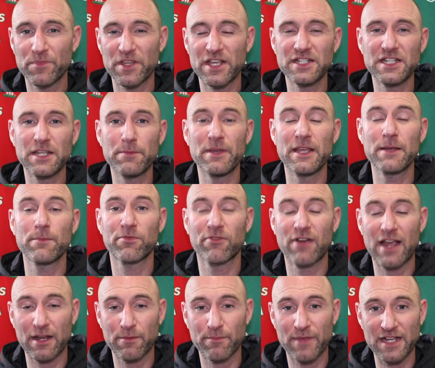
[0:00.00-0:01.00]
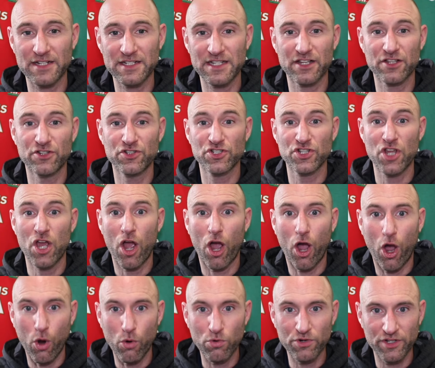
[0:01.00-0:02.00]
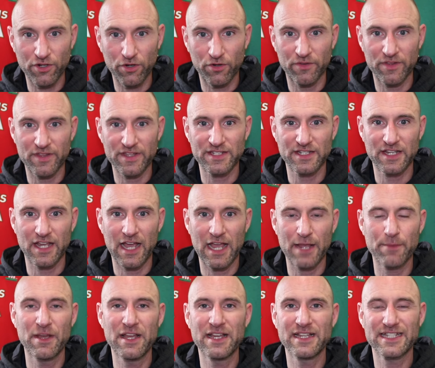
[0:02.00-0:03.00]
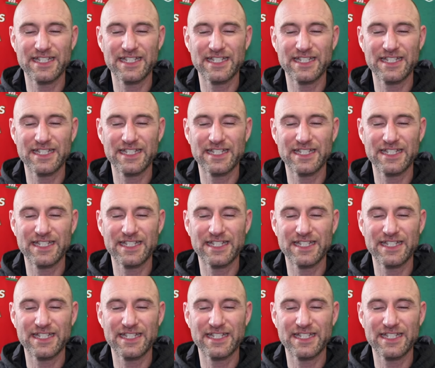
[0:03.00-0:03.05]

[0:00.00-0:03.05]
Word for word: Is he being pragmatic and just holding on in this game,